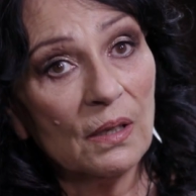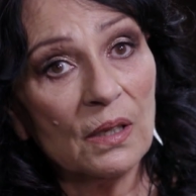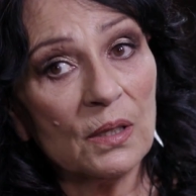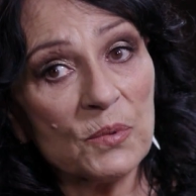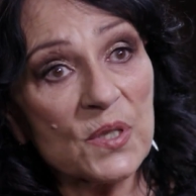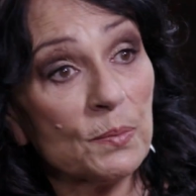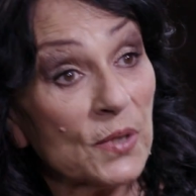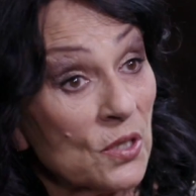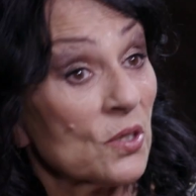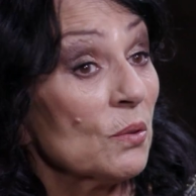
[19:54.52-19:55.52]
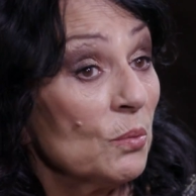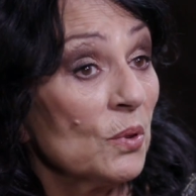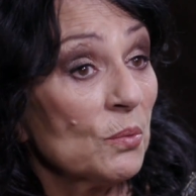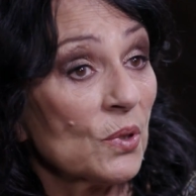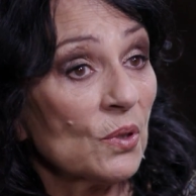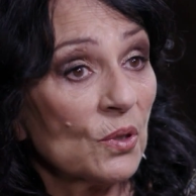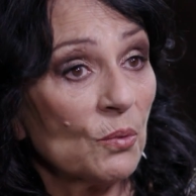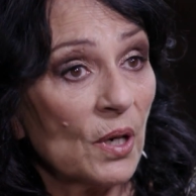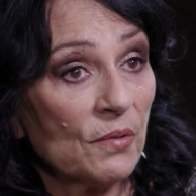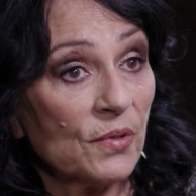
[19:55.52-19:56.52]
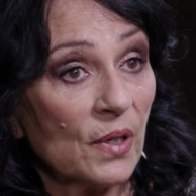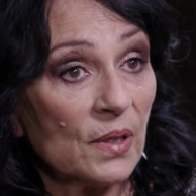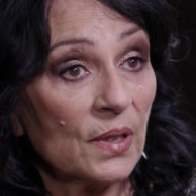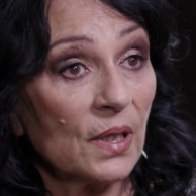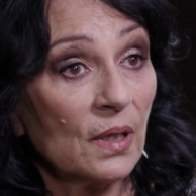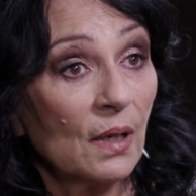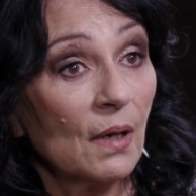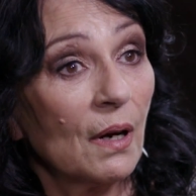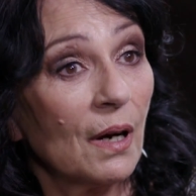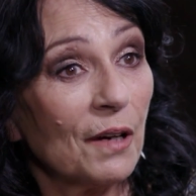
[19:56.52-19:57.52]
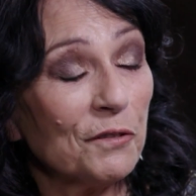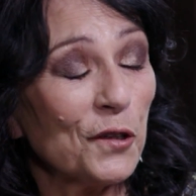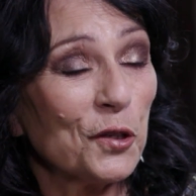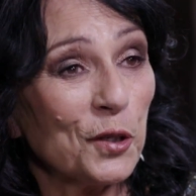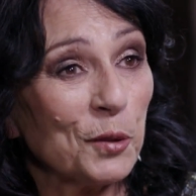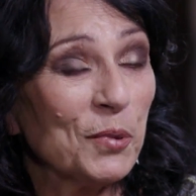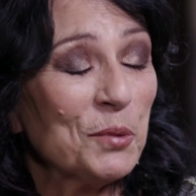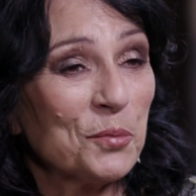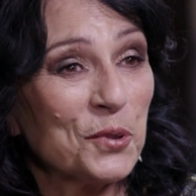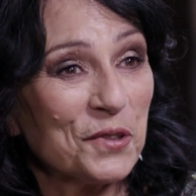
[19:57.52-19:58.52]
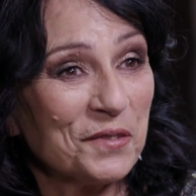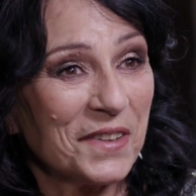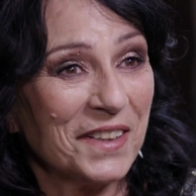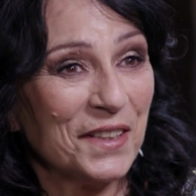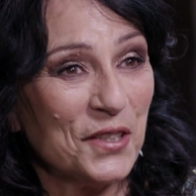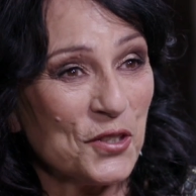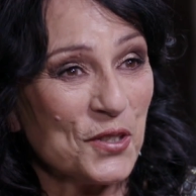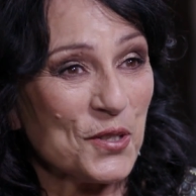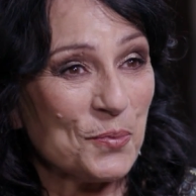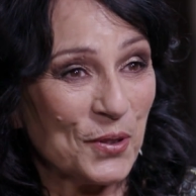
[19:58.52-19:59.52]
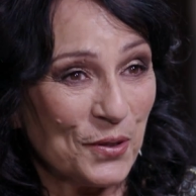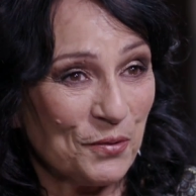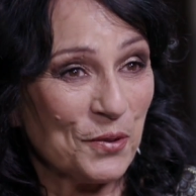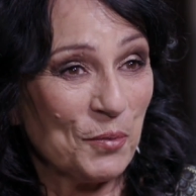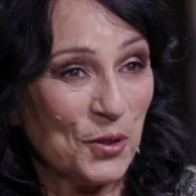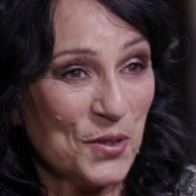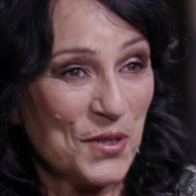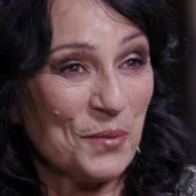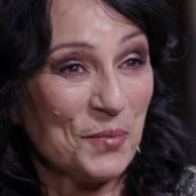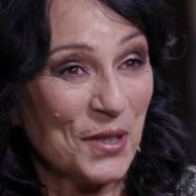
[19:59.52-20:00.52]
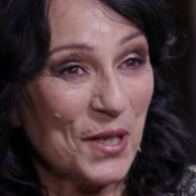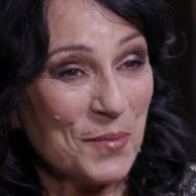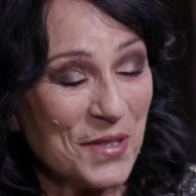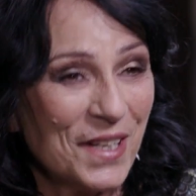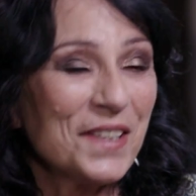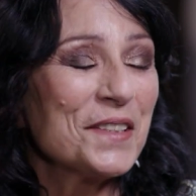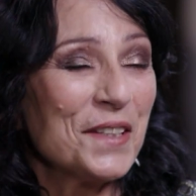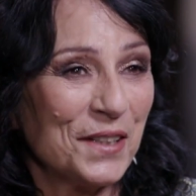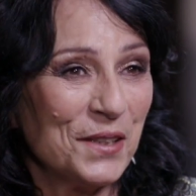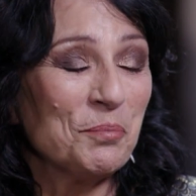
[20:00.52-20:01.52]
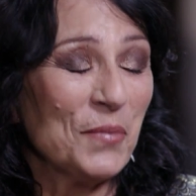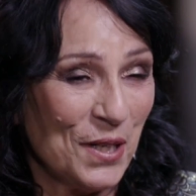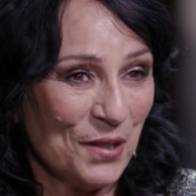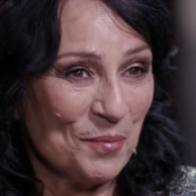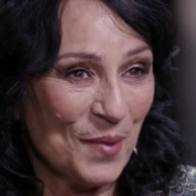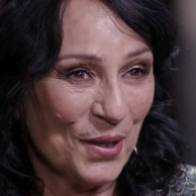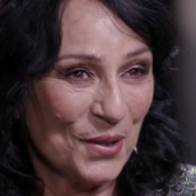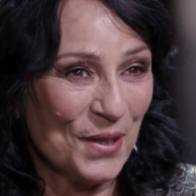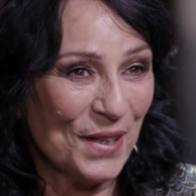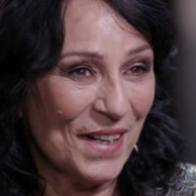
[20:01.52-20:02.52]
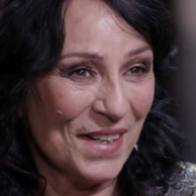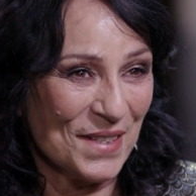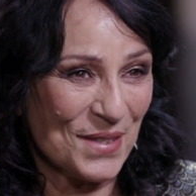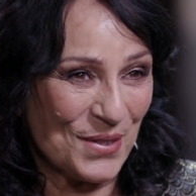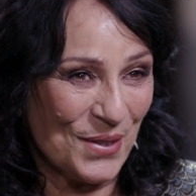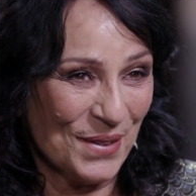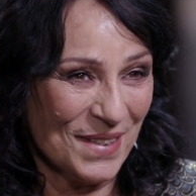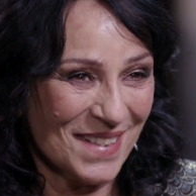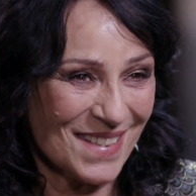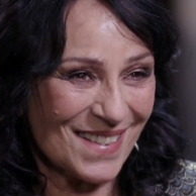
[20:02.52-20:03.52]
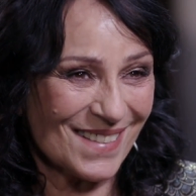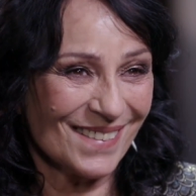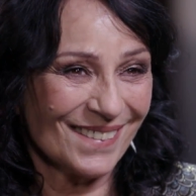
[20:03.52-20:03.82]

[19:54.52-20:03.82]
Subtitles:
and it was a pleasure to work with her, quite frankly. I felt a bit more of a collegiate spirit from her sometimes than I did many of my own Alliance colleagues.